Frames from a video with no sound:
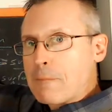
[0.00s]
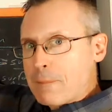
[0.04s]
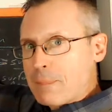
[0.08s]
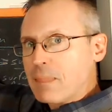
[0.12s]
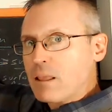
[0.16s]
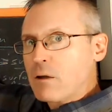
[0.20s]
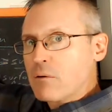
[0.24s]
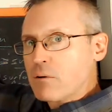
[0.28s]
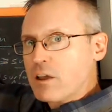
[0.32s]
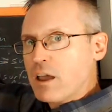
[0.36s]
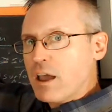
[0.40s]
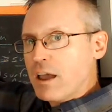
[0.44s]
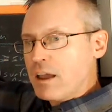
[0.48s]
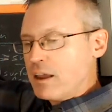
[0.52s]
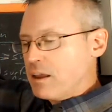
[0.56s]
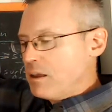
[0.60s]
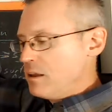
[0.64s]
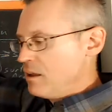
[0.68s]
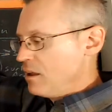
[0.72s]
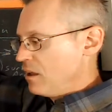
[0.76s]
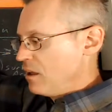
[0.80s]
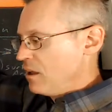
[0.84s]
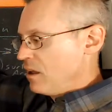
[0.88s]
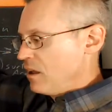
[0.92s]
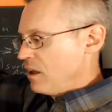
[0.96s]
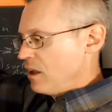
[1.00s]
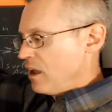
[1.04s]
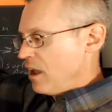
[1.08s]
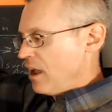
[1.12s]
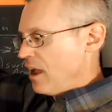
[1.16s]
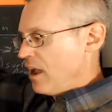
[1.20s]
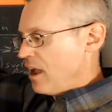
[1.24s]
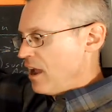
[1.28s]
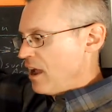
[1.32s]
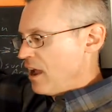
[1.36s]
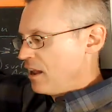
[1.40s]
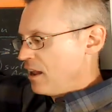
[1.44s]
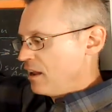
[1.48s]
okay,
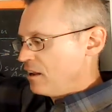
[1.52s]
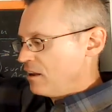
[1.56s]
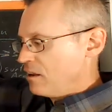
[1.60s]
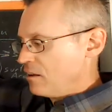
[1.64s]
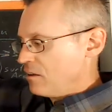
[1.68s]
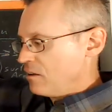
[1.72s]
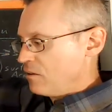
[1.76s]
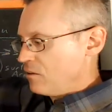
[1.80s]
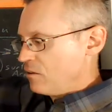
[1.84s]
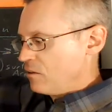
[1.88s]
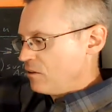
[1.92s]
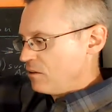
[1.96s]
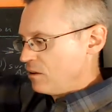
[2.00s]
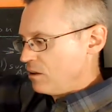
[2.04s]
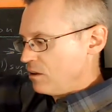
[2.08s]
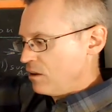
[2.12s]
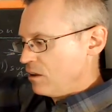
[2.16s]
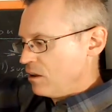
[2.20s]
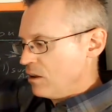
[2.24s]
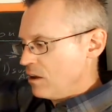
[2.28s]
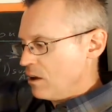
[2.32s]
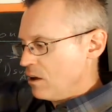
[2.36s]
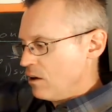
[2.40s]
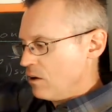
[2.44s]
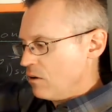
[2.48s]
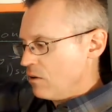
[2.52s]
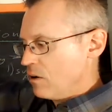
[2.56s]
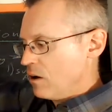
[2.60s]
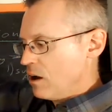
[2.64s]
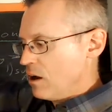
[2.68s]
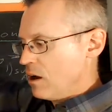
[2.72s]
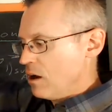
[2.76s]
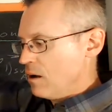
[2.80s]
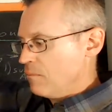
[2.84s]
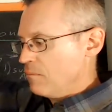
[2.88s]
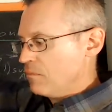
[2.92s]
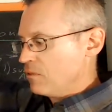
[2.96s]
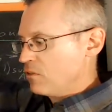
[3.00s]
and
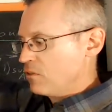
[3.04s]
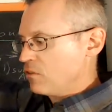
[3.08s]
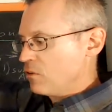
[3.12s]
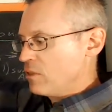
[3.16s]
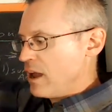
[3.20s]
so